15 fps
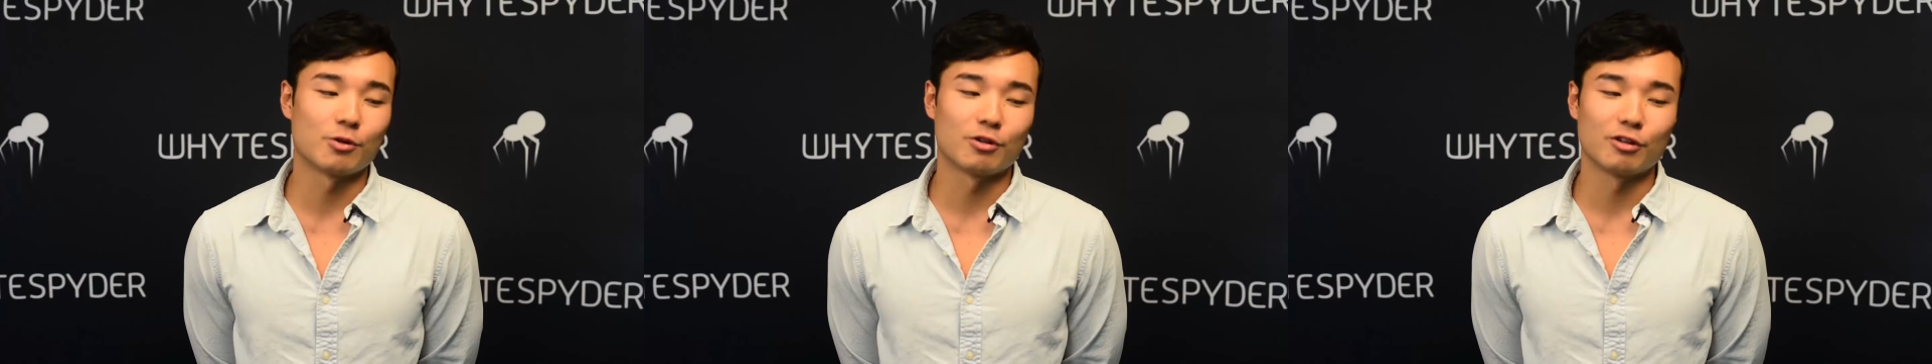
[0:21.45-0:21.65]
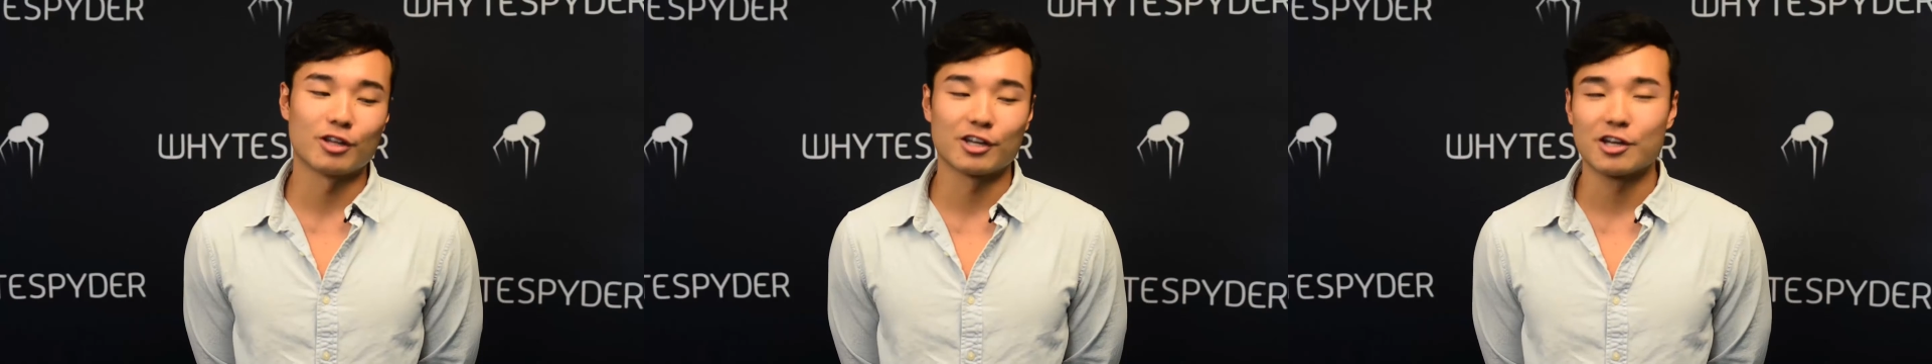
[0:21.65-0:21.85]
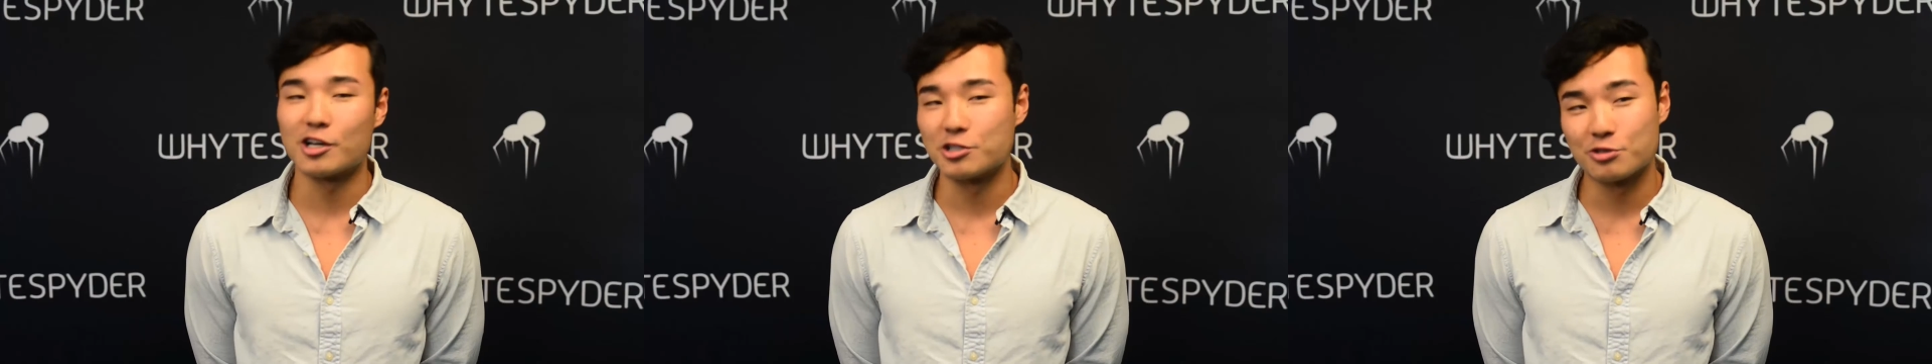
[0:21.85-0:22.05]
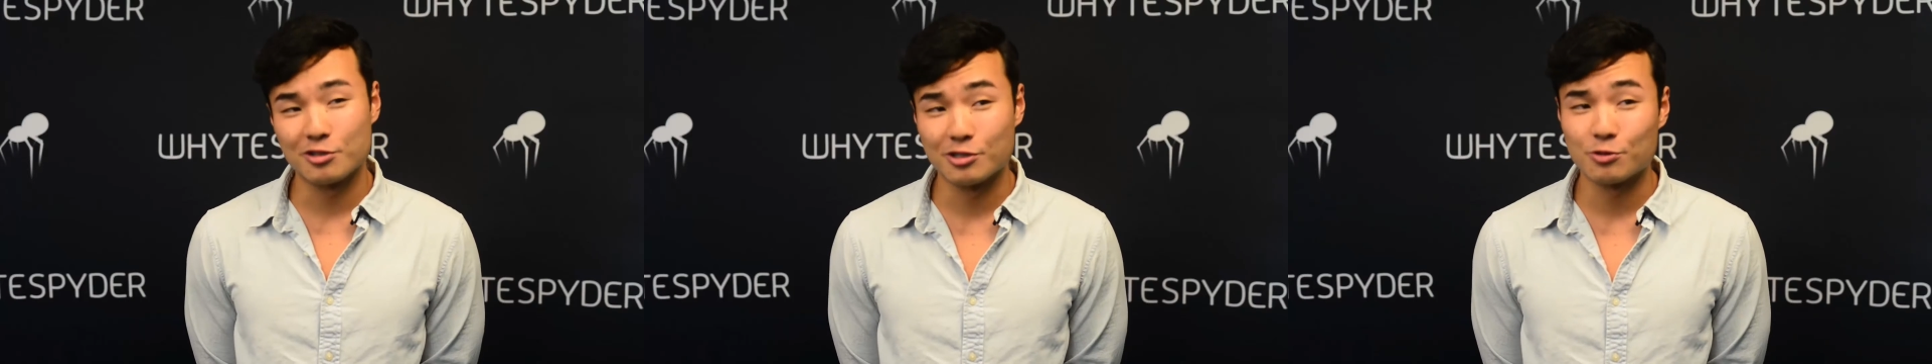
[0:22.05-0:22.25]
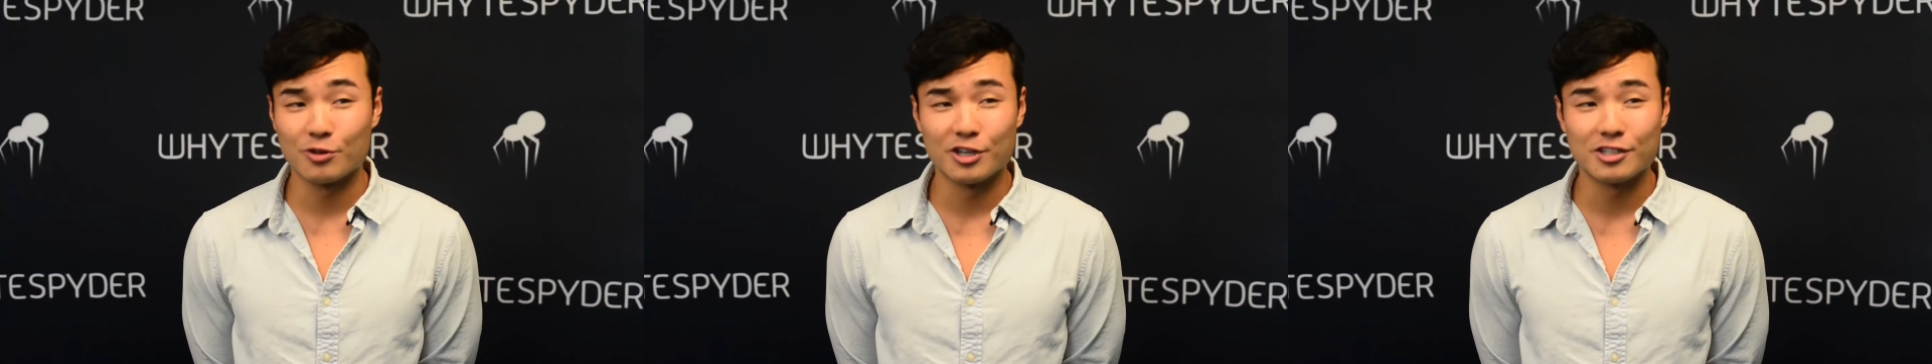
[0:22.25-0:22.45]
were like
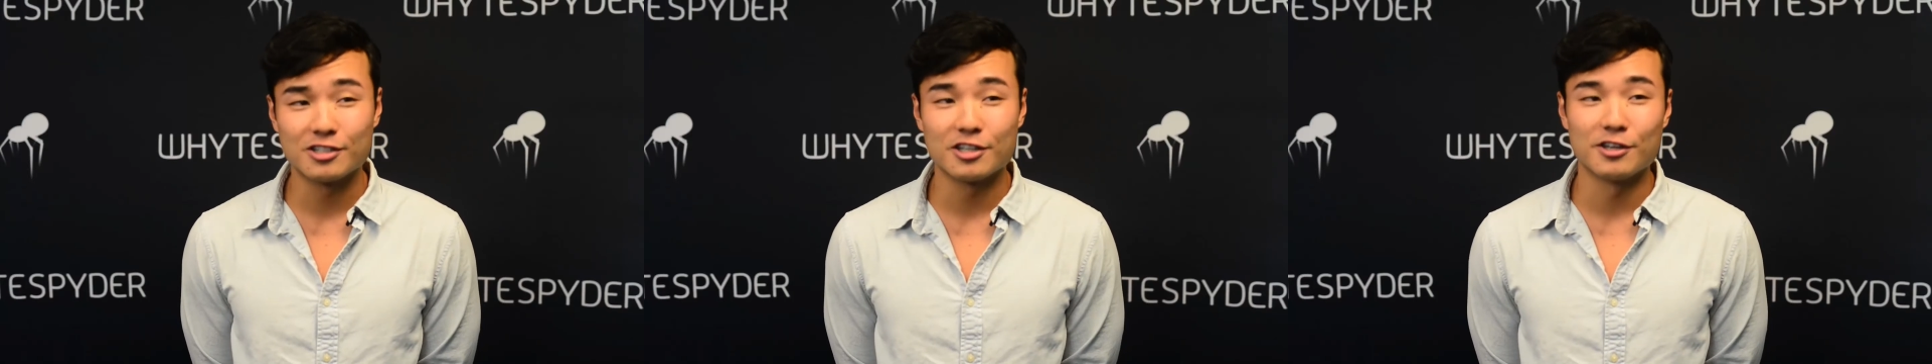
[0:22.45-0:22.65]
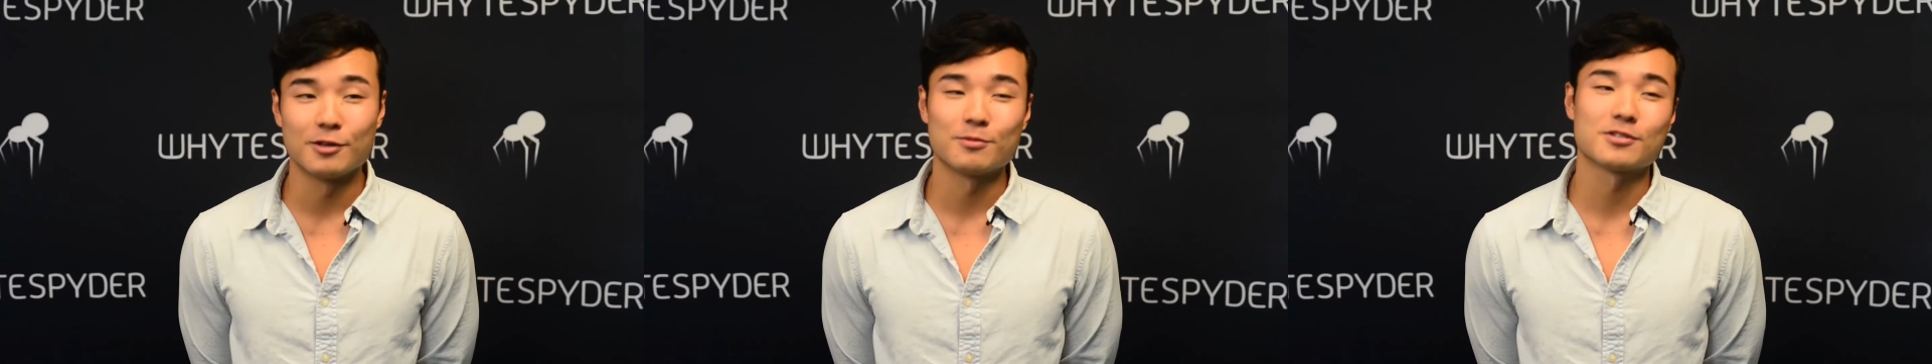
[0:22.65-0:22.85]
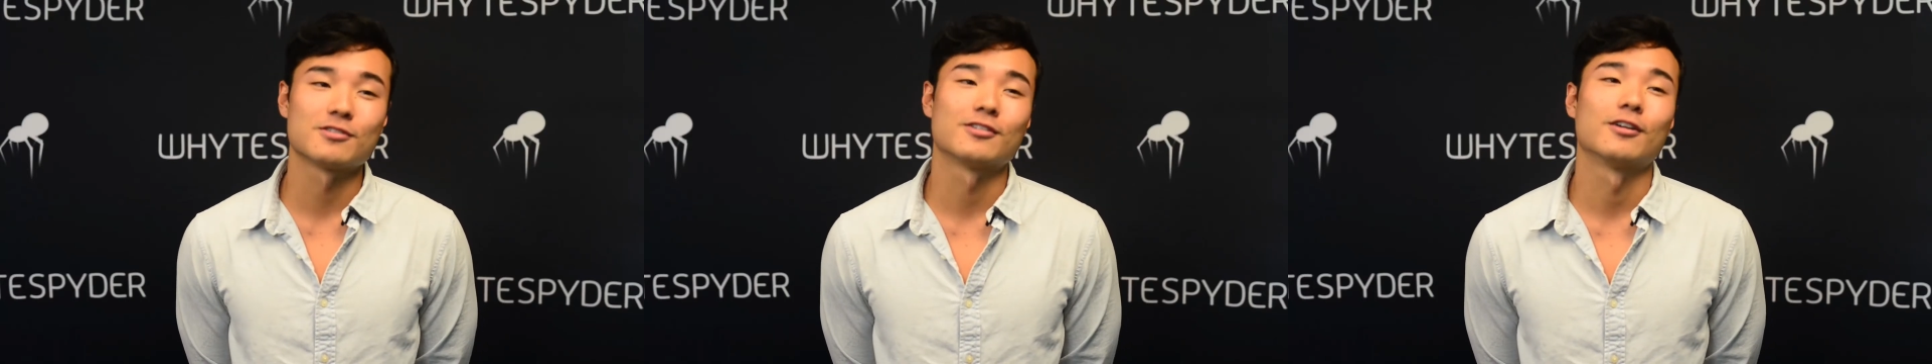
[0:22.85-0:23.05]
120 teams,